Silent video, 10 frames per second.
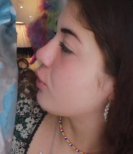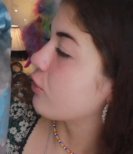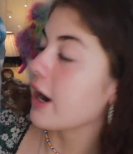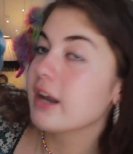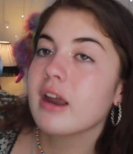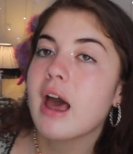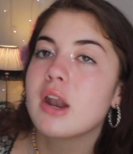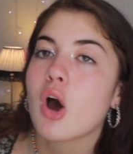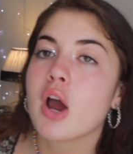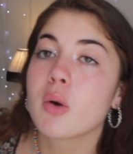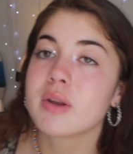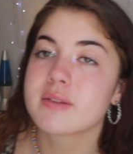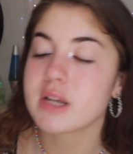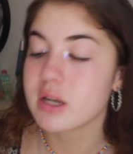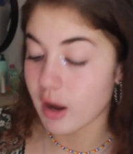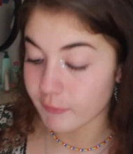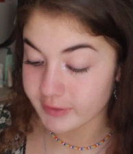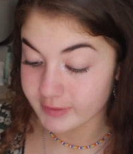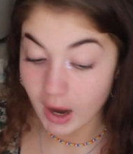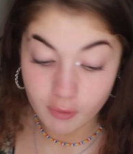print and I honestly love
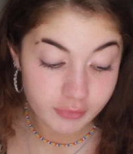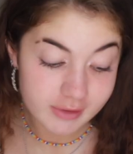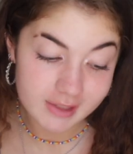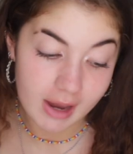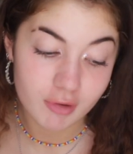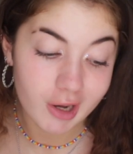this outfit together.